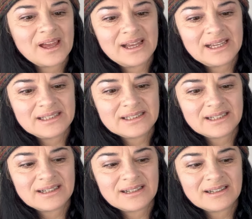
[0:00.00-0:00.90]
And,
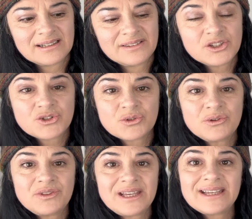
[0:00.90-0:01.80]
uh, and the
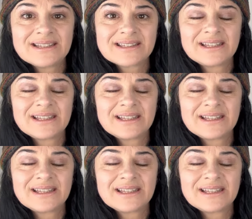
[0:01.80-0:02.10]
truth is